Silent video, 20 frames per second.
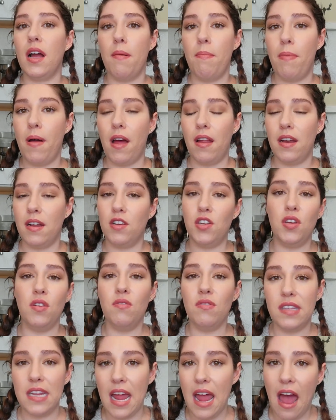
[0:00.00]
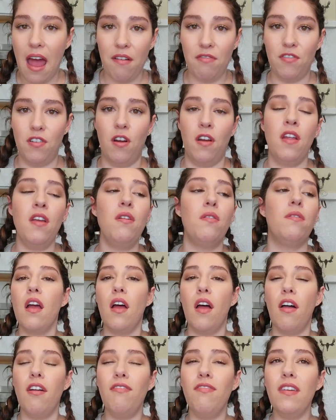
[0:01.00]
up on a Tuesday afternoon.
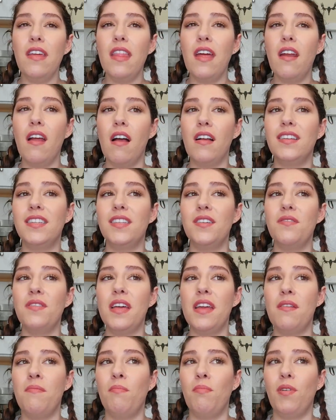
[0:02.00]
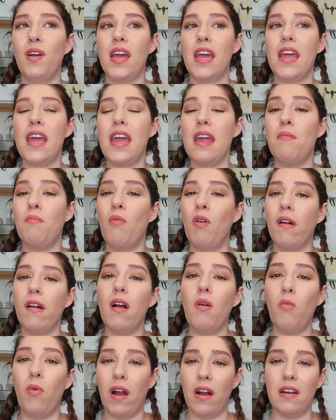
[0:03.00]
Hopefully that also can bring in more
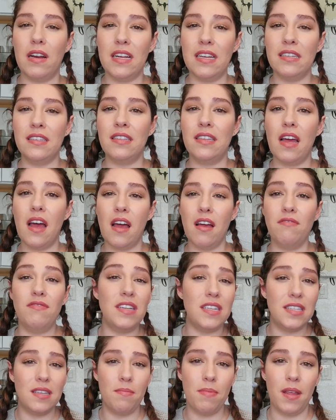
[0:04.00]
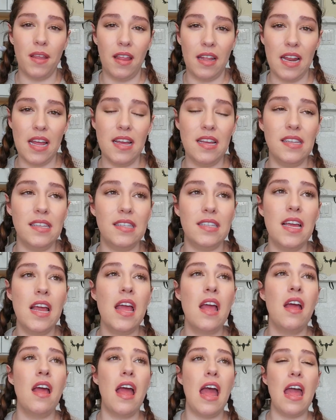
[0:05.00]
awareness of disabilities.
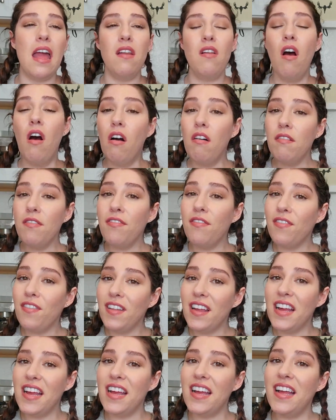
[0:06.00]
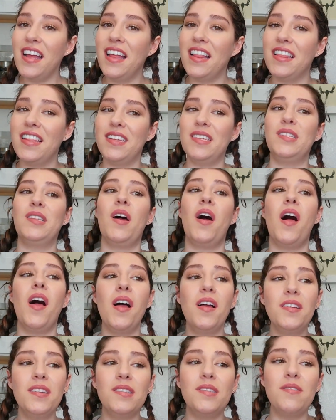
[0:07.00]
And hopefully this
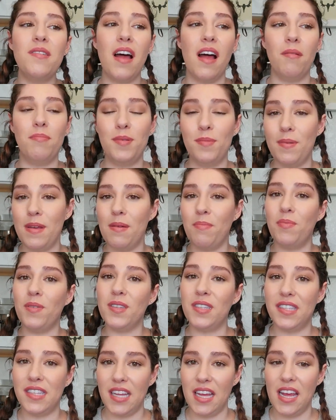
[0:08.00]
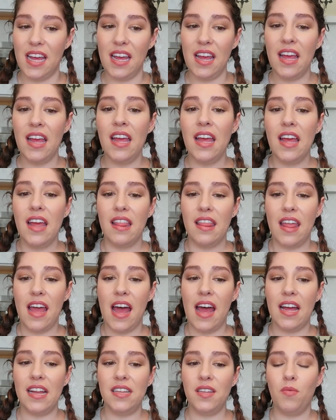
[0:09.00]
also helps people see
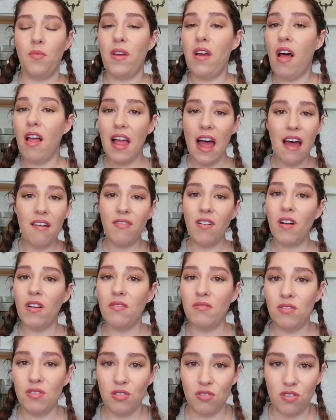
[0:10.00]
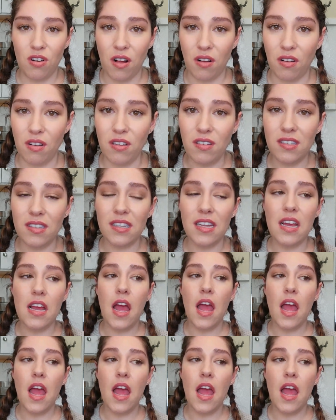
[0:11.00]
that we all have our own struggles,